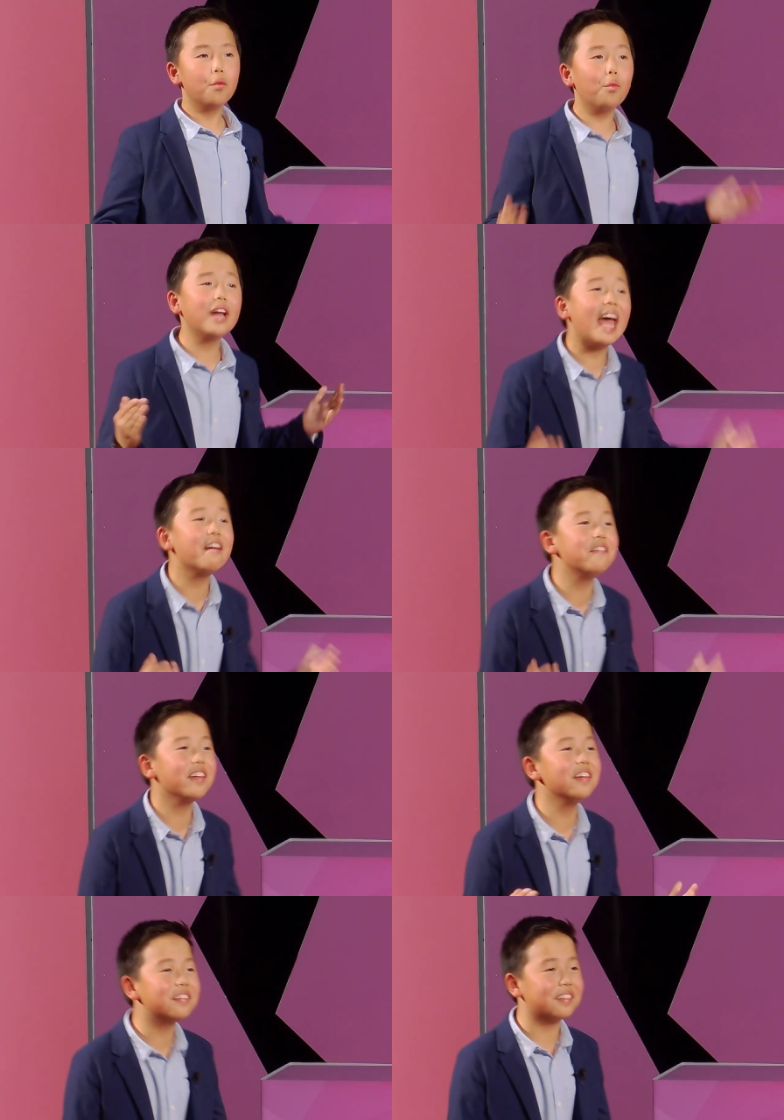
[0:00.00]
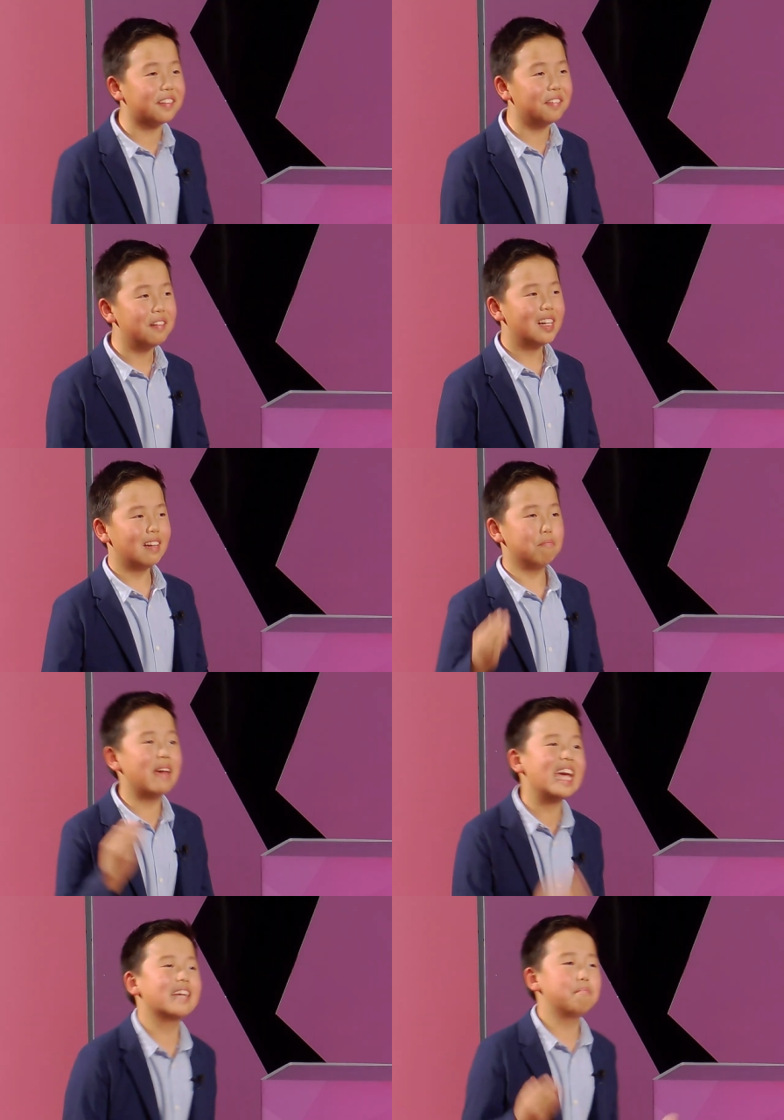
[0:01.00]
Whatever you do,
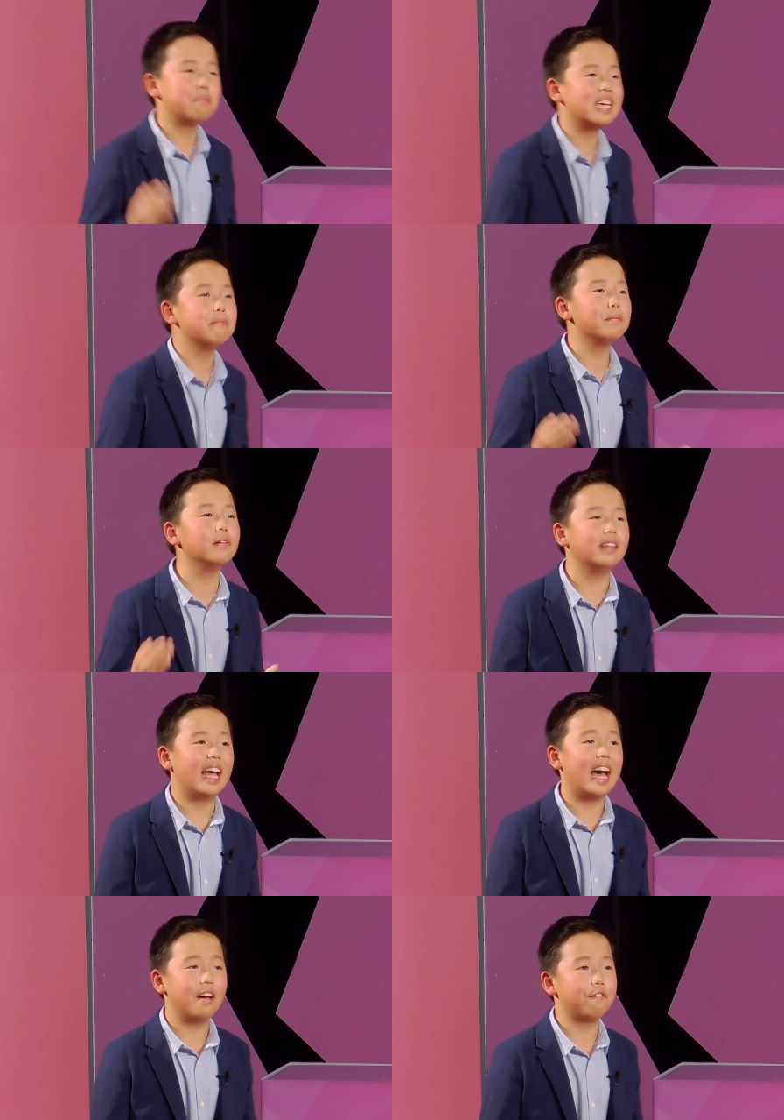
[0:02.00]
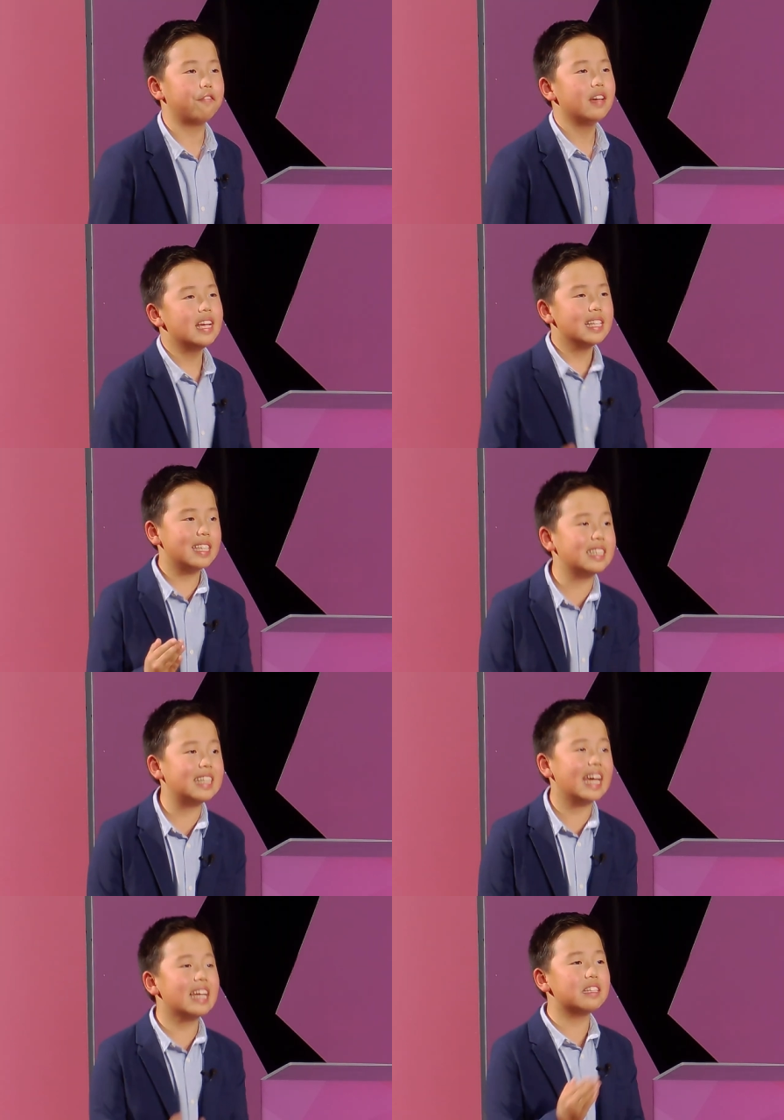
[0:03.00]
make people laugh.
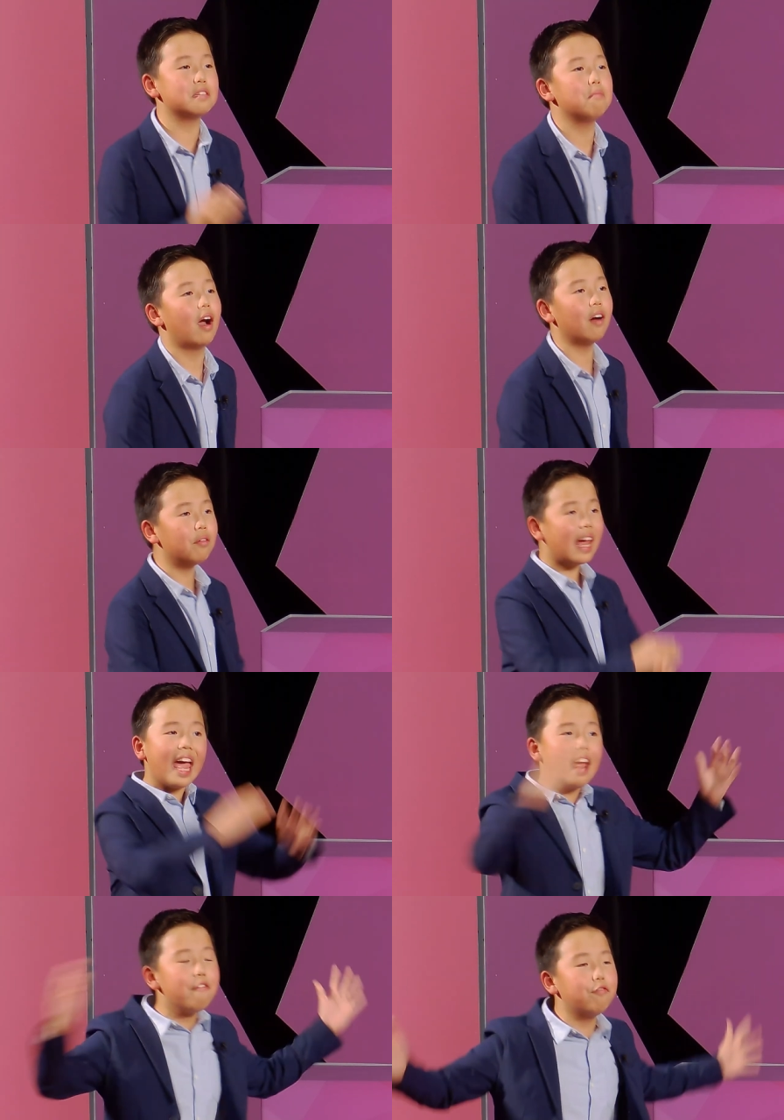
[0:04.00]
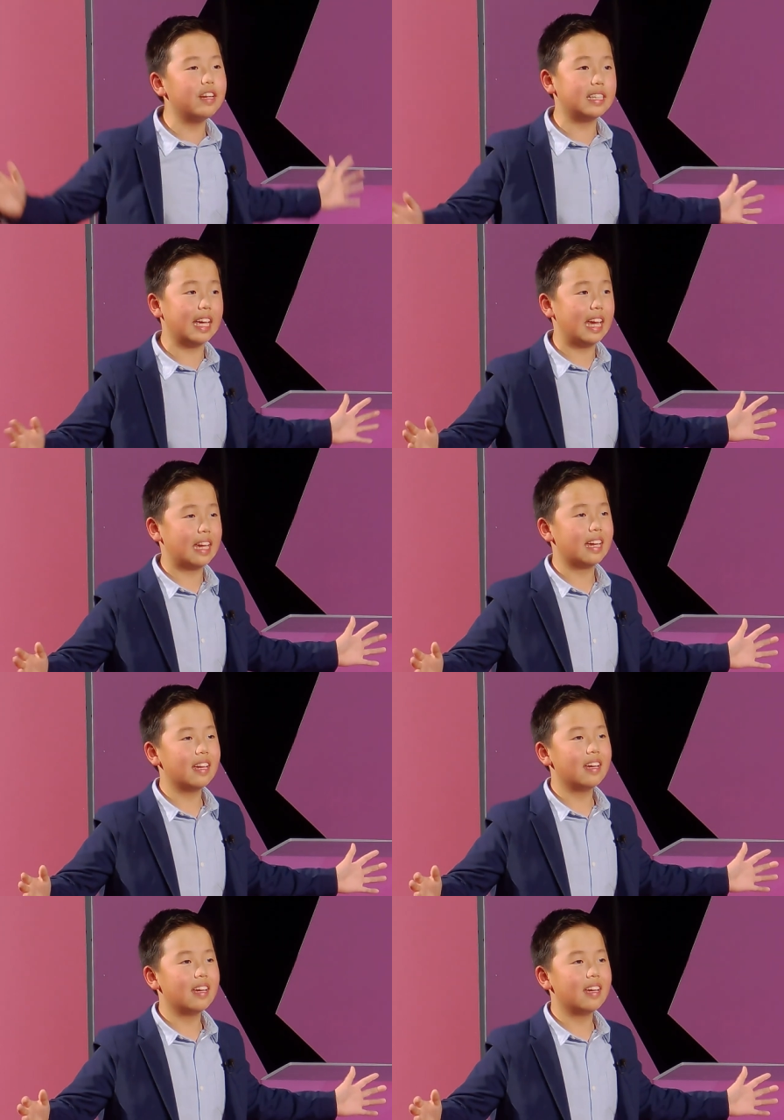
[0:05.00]
Today, tomorrow, every day.